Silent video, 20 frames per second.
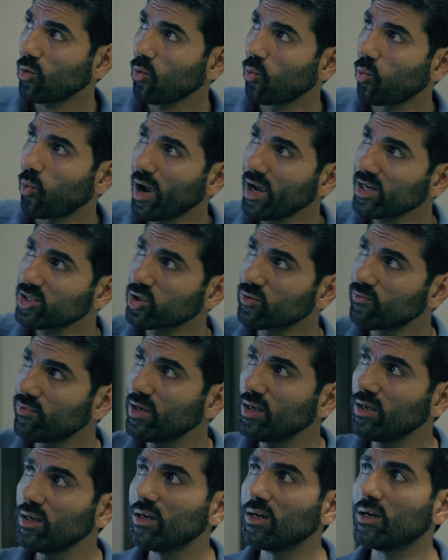
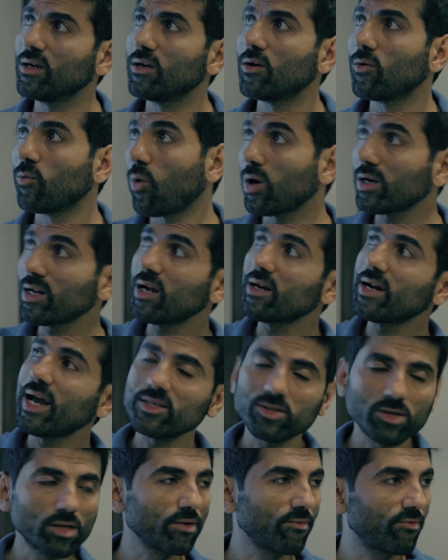What are
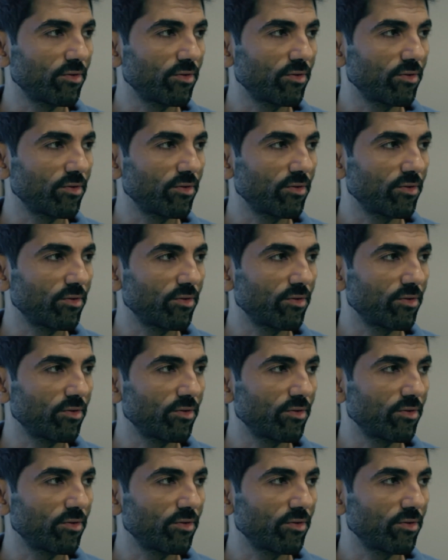natural